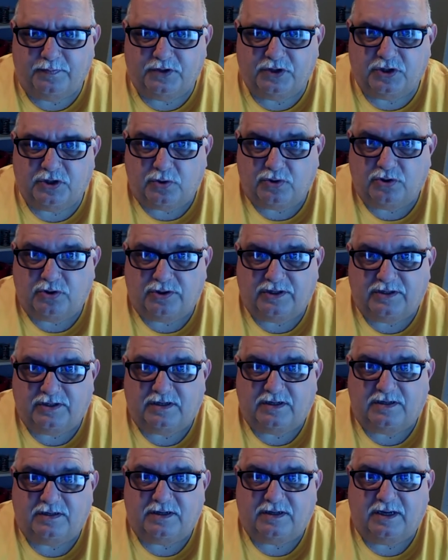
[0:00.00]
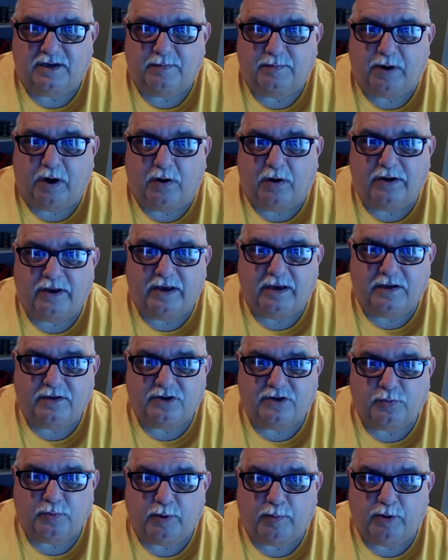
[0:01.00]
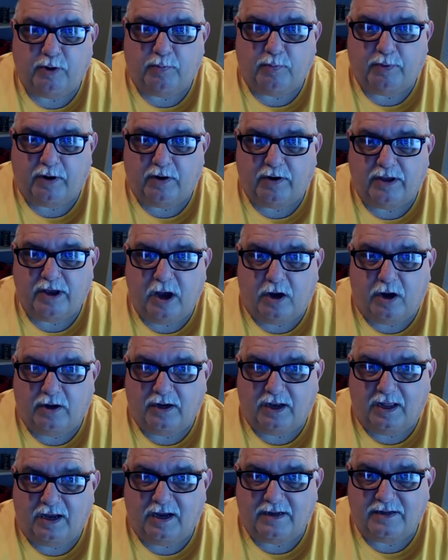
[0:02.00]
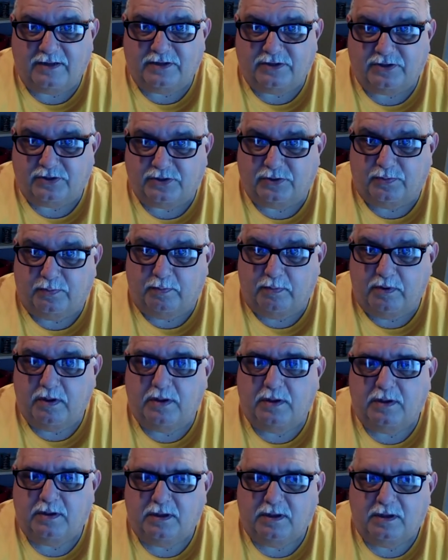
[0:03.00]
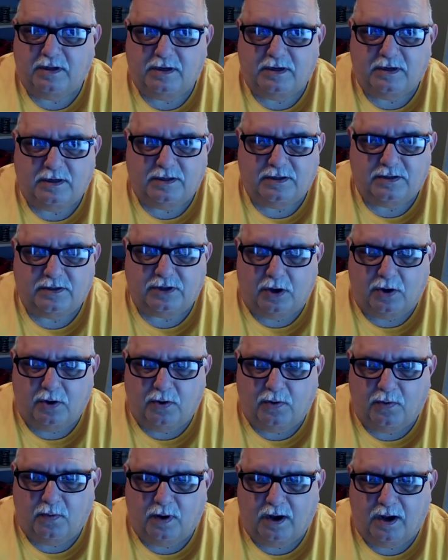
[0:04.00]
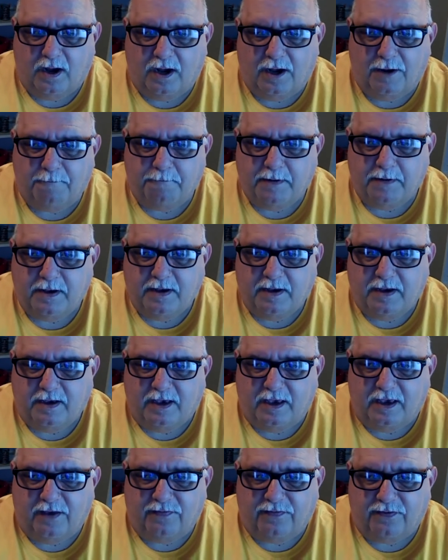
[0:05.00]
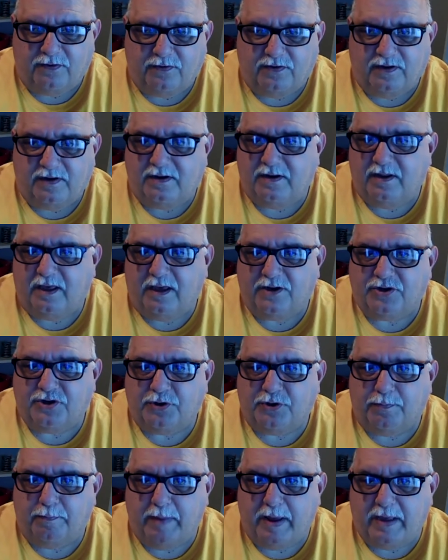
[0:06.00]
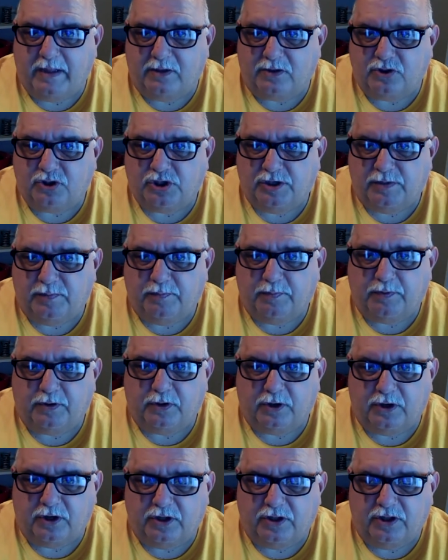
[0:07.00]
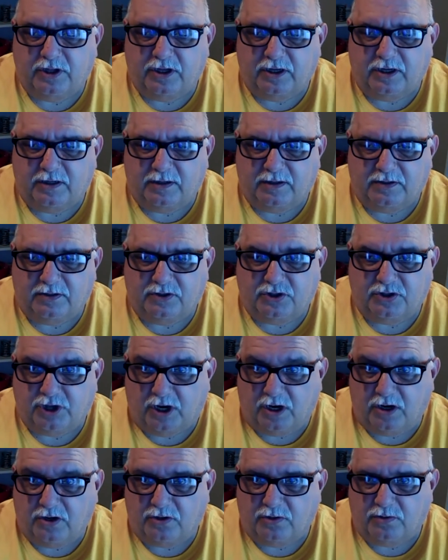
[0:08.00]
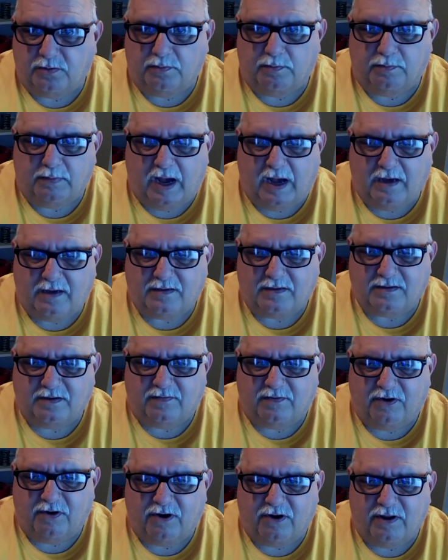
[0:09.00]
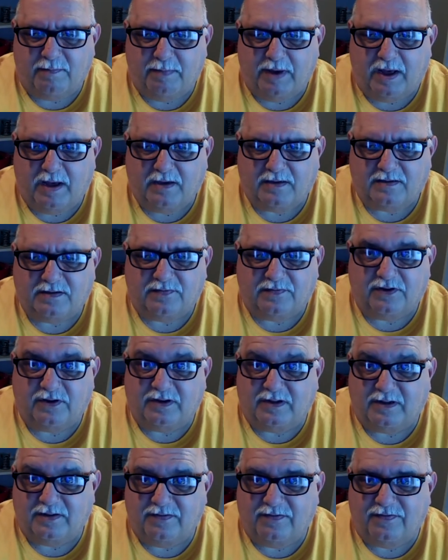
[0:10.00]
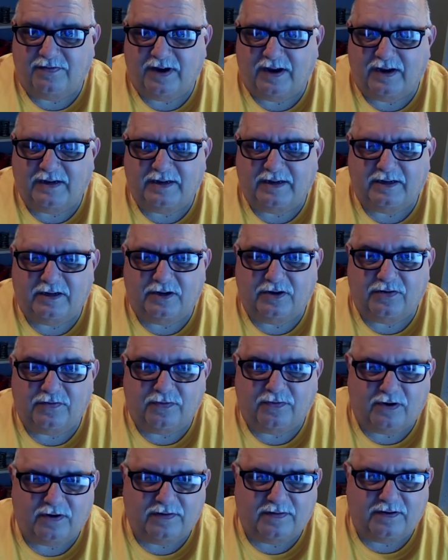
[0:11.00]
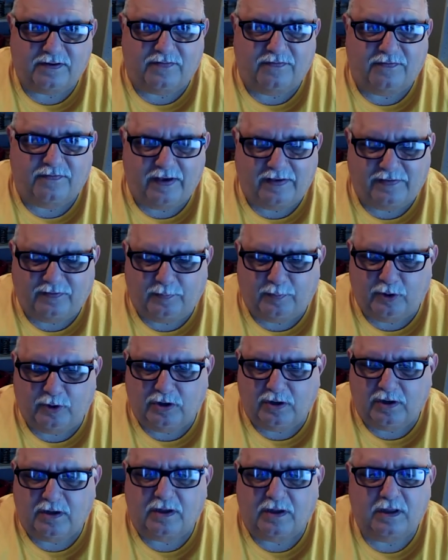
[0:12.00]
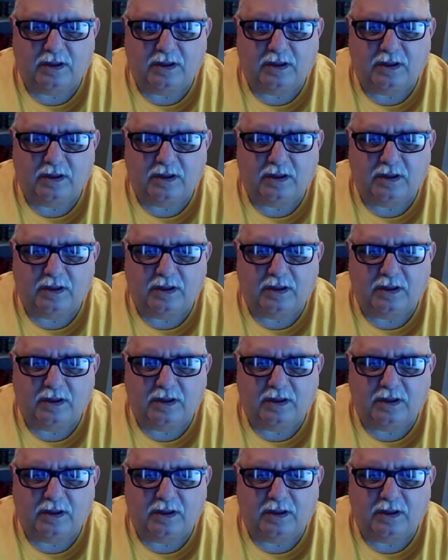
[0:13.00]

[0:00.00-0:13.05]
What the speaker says: social distancing and partying, Super Bowl party online Zoom. So if you didn't get your MailChimp, look in the junk box of your inbox. If you didn't find it, look for us on Facebook.